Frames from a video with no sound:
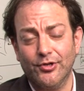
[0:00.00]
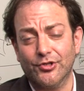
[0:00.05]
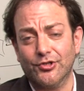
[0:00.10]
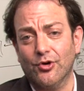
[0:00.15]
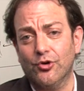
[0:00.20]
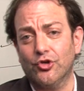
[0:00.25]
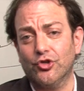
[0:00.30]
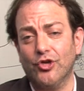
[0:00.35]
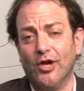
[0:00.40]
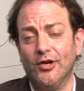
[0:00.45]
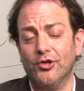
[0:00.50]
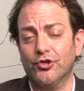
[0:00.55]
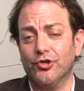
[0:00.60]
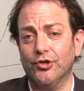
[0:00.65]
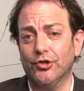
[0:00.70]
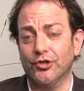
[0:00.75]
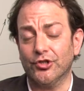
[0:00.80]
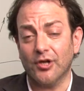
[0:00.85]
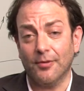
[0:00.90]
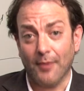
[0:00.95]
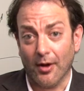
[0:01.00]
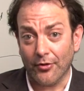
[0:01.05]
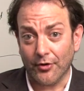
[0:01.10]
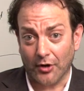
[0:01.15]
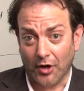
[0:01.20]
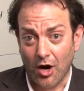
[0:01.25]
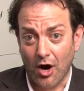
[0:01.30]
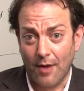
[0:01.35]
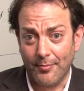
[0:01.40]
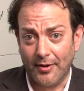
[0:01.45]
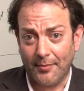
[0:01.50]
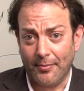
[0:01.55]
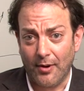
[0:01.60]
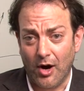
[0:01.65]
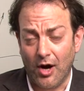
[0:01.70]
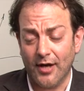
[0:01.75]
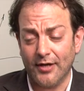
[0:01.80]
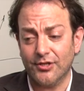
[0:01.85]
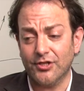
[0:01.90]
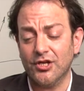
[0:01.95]
association or some other common
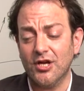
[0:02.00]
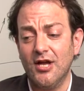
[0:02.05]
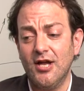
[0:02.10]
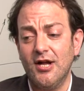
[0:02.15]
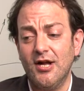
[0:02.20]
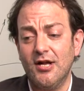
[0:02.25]
bond